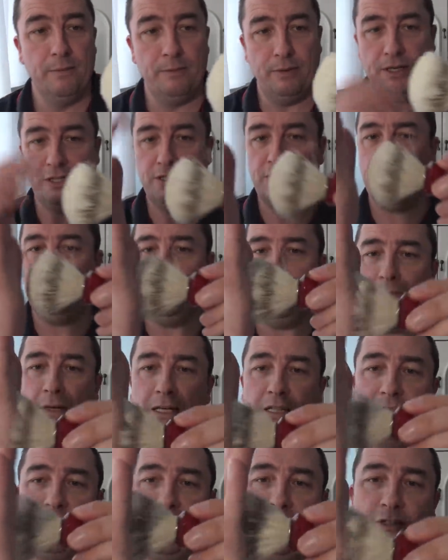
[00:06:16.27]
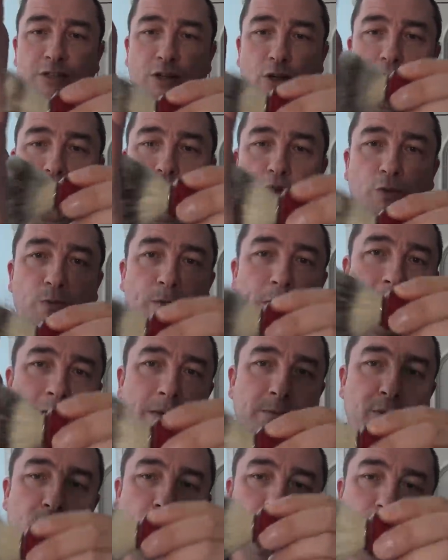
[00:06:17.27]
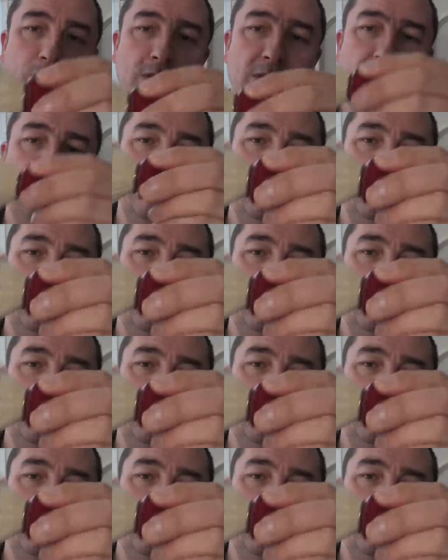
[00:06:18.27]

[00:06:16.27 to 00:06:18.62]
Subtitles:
but it still maintains a good backbone